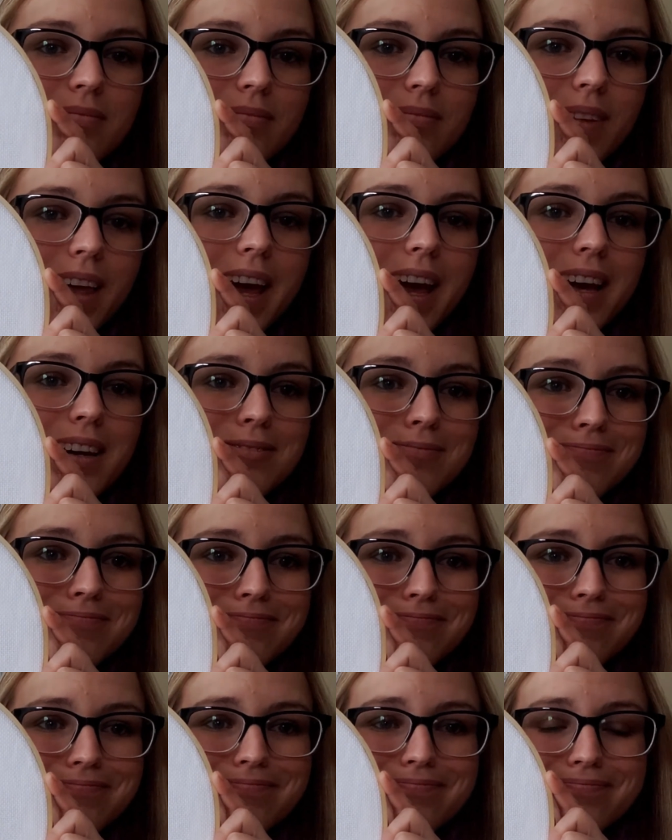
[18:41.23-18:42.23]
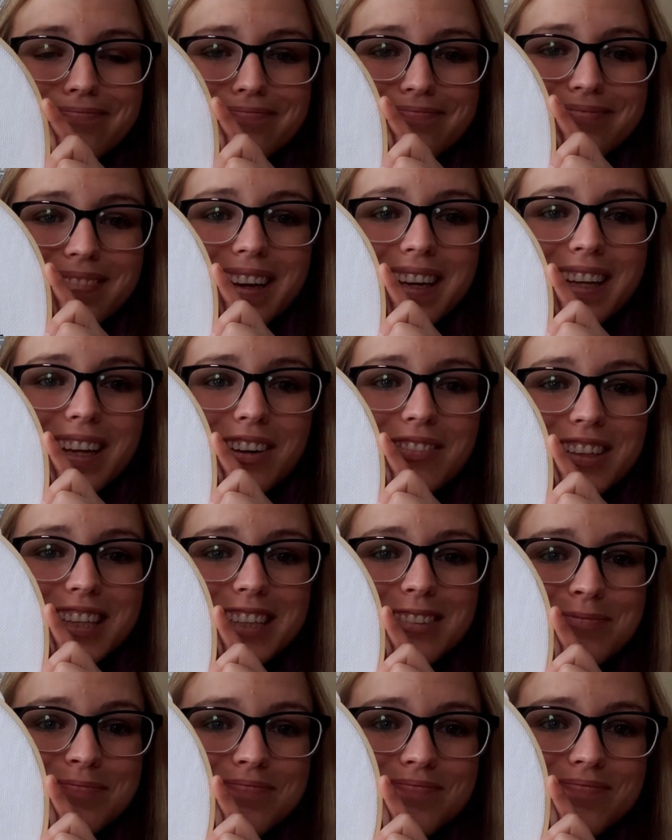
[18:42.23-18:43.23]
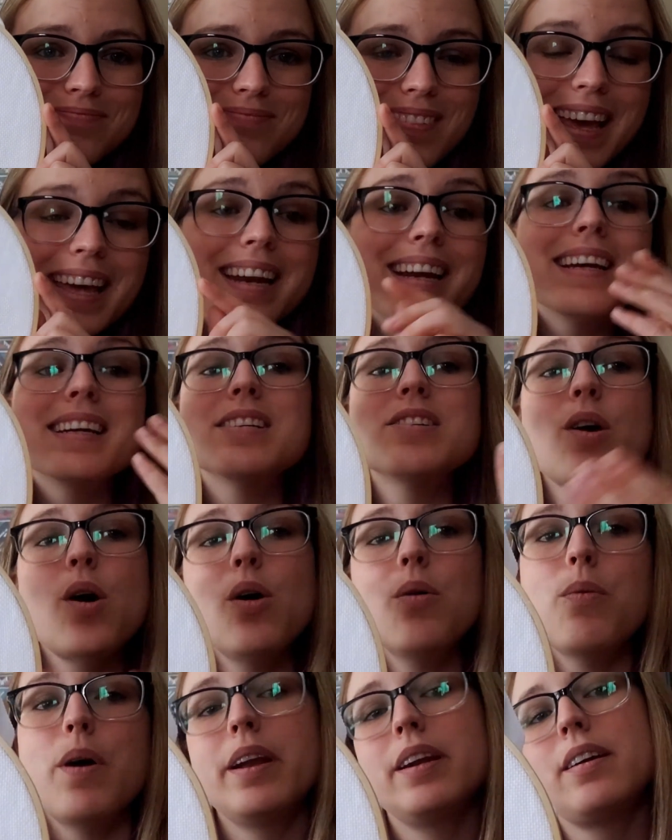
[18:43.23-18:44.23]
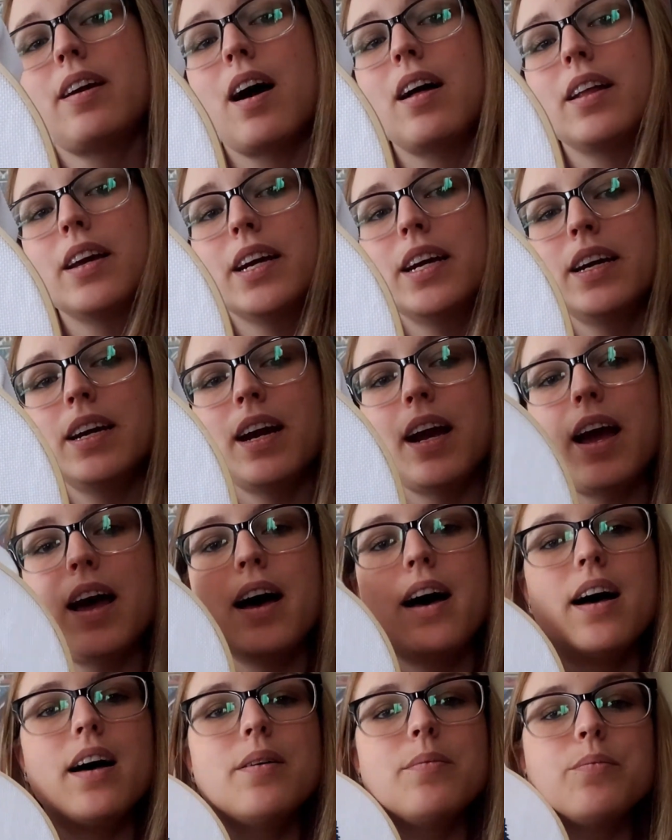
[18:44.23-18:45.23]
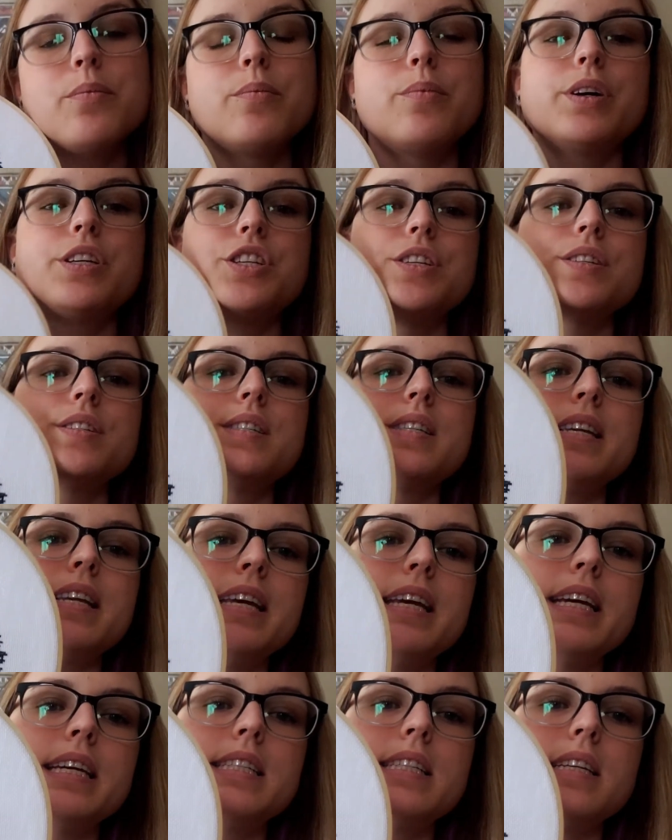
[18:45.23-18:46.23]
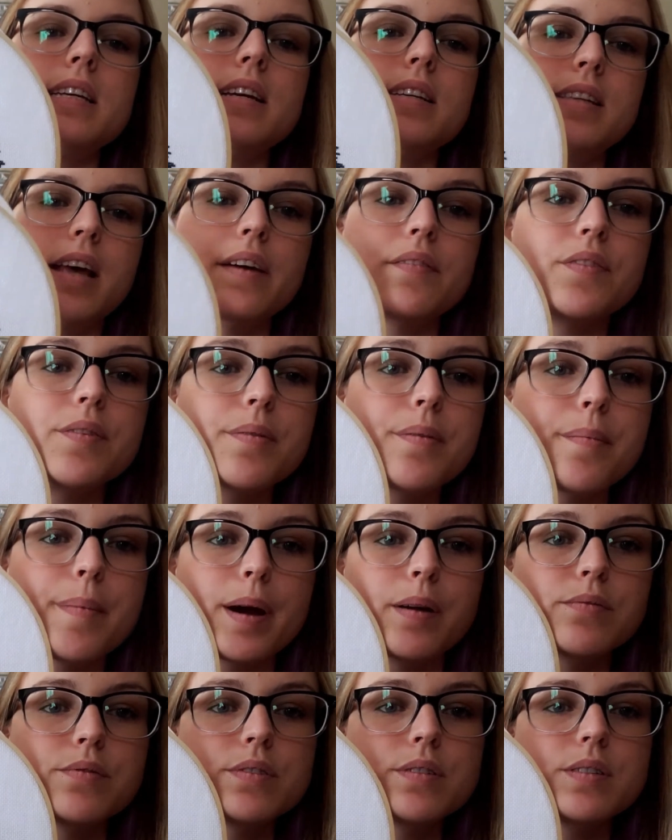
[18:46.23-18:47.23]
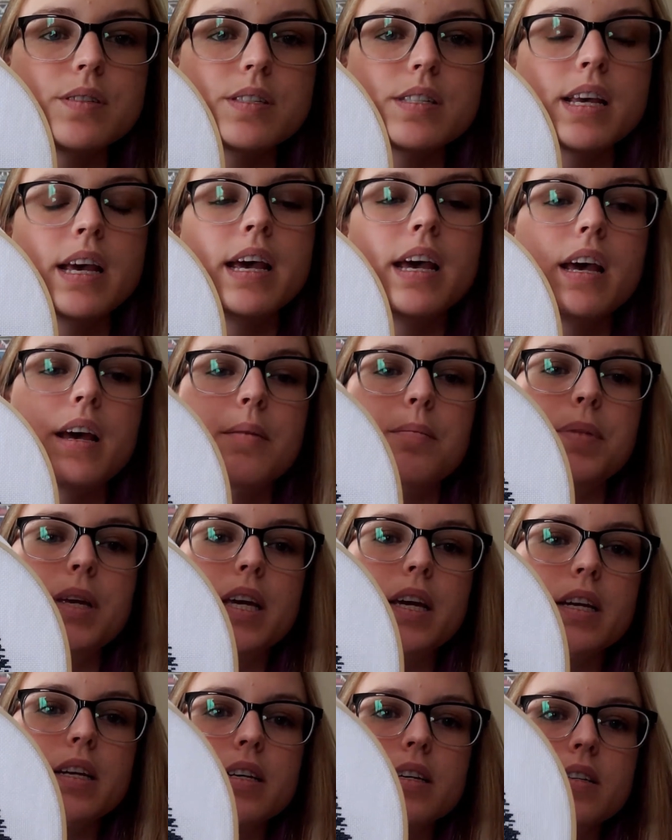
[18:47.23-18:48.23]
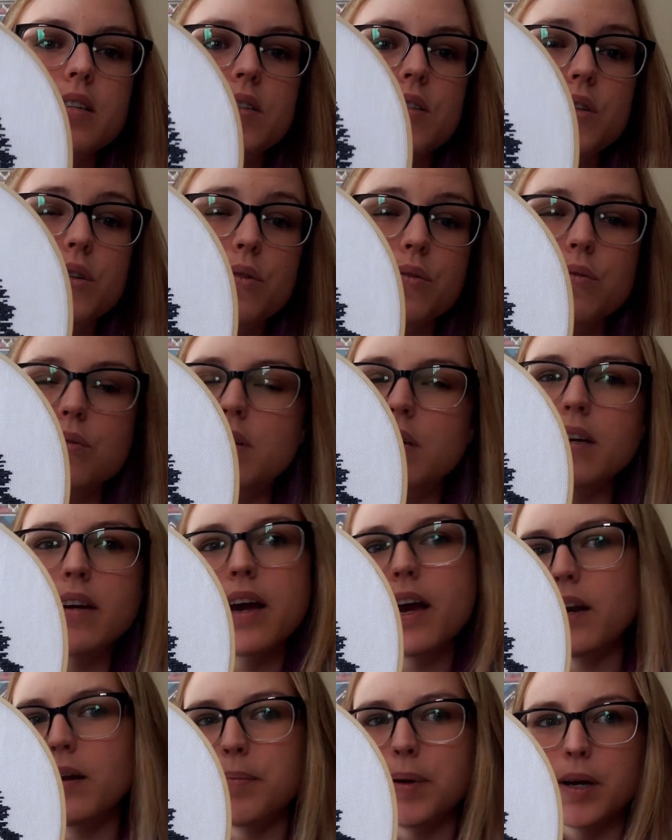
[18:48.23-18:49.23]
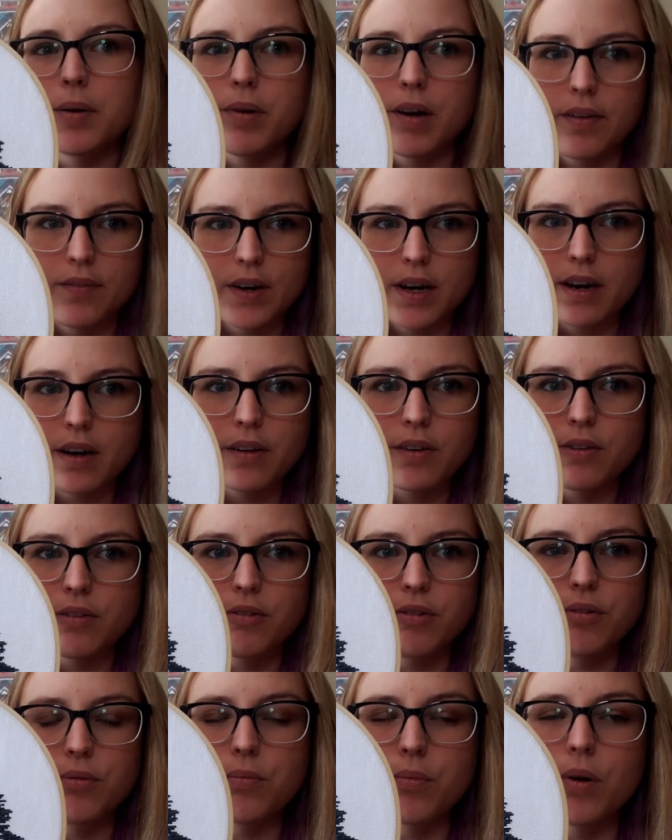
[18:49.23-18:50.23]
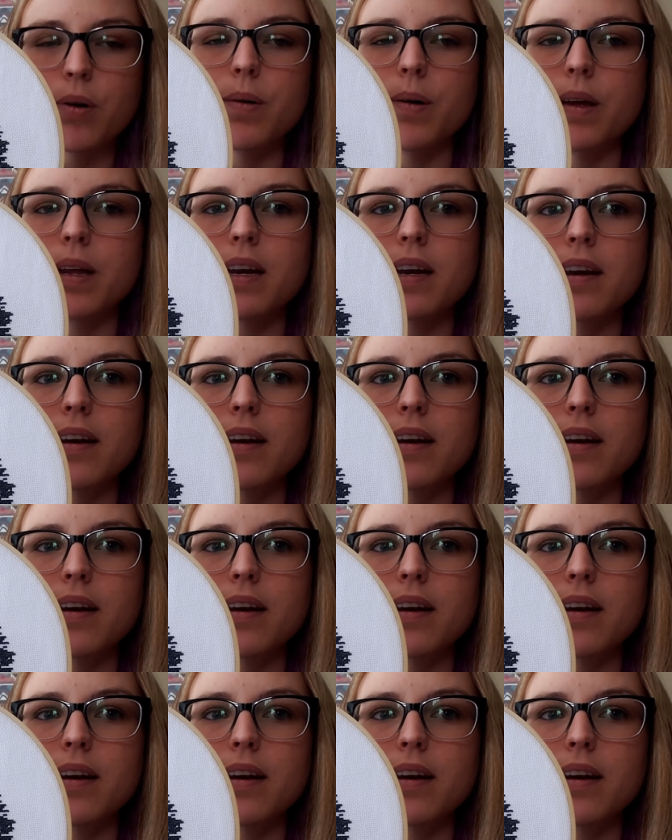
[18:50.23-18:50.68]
Yeah, I love it. It is all one color, which is neat aside from the mountains, because you can kind of pick whatever color you want